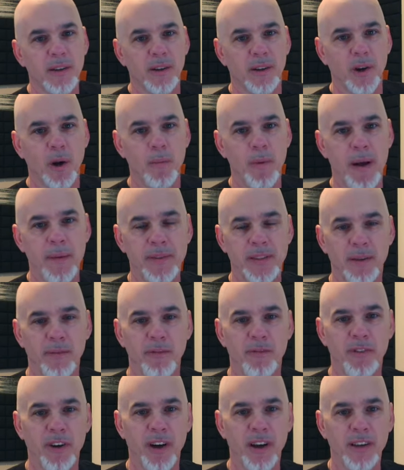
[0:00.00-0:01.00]
Go buy them something
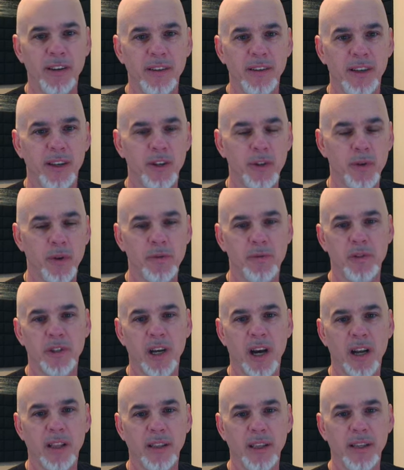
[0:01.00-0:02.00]
fun. Enjoy some
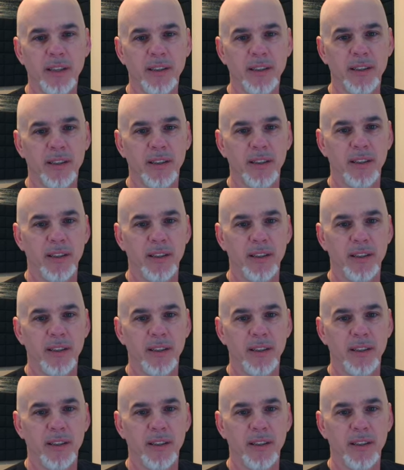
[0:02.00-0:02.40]
chocolate.